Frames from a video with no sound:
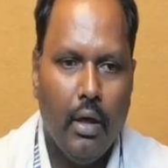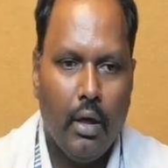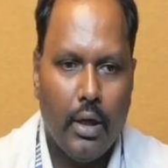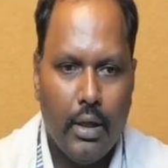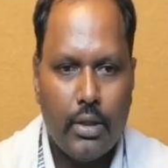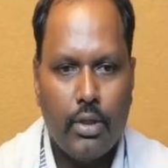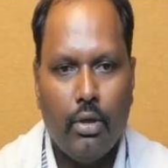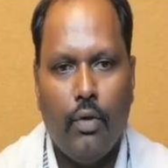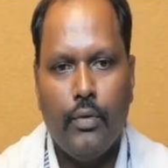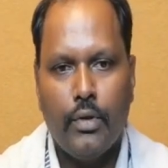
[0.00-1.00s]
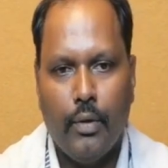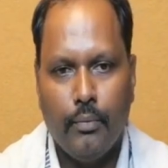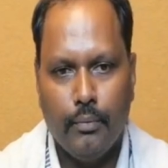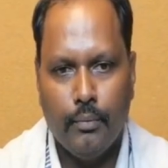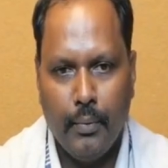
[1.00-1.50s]
reduction of
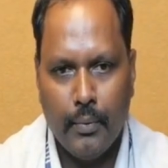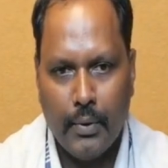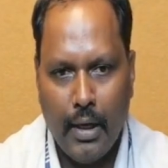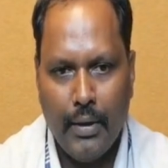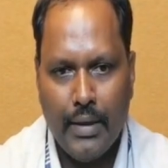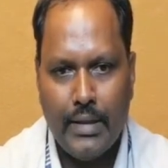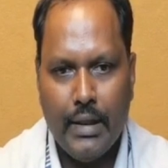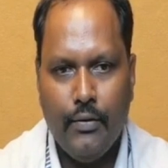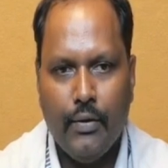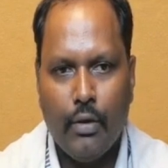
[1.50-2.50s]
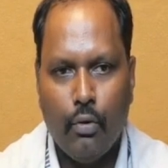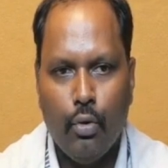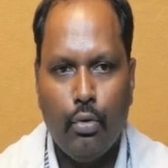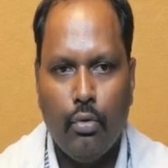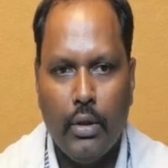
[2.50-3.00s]
some complexity we can go
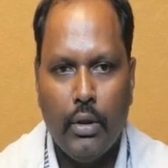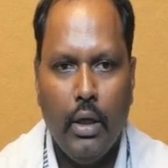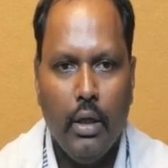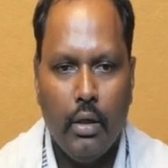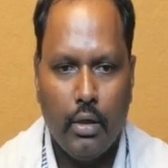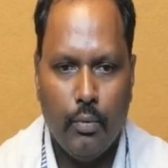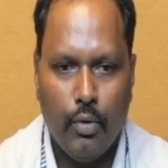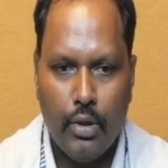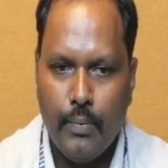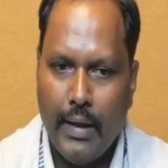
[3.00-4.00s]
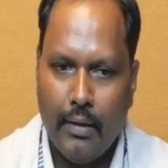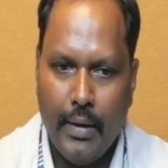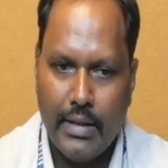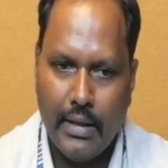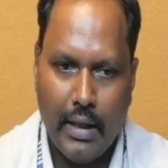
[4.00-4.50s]
through on the North-Morris pattern
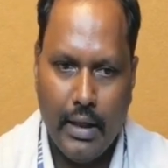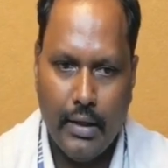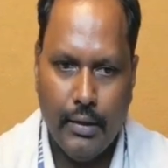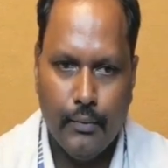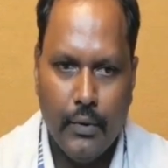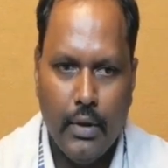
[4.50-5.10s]
matching algorithm.